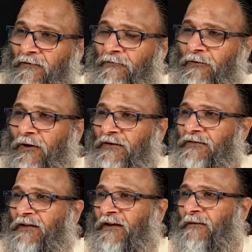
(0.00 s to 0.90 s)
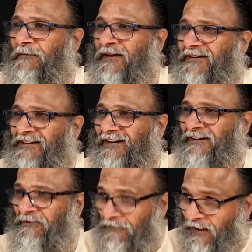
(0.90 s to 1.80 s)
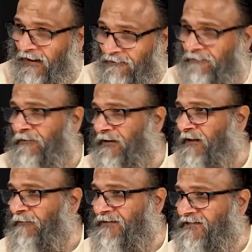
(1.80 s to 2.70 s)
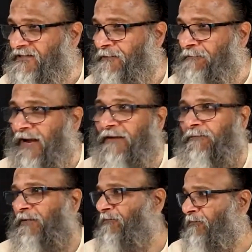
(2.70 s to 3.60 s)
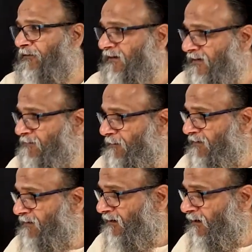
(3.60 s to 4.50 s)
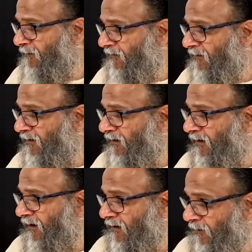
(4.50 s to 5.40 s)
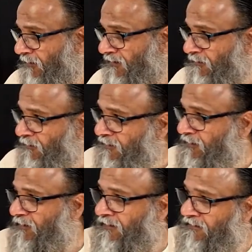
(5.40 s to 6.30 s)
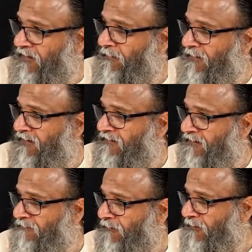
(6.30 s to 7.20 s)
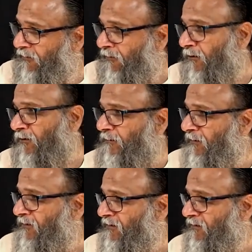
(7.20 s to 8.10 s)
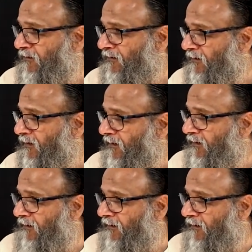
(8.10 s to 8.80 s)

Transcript: if you are seeing a patient, you have to take one step back before the next patient comes. Otherwise, you will same medicine for all the patients in the day.